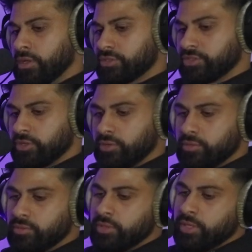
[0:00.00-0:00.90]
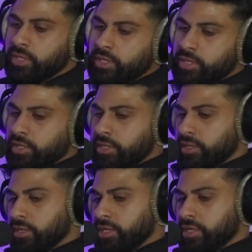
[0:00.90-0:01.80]
So
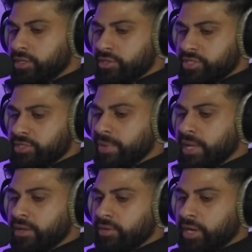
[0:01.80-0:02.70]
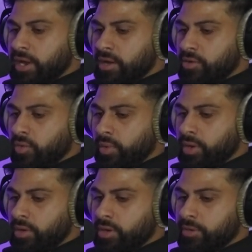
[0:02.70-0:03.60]
there's a debate right now
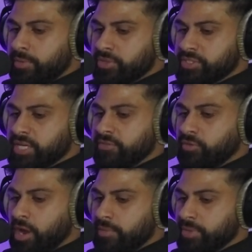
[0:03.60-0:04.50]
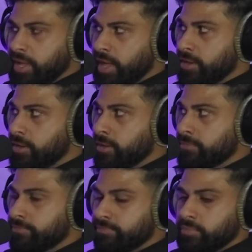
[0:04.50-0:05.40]
going on about the state of crime in Canada,
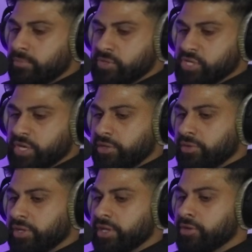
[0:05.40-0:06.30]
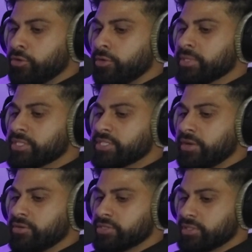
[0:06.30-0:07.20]
particularly in urban
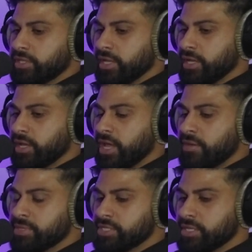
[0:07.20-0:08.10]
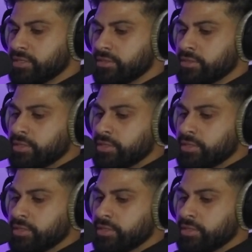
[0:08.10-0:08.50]
centers like Edmonton.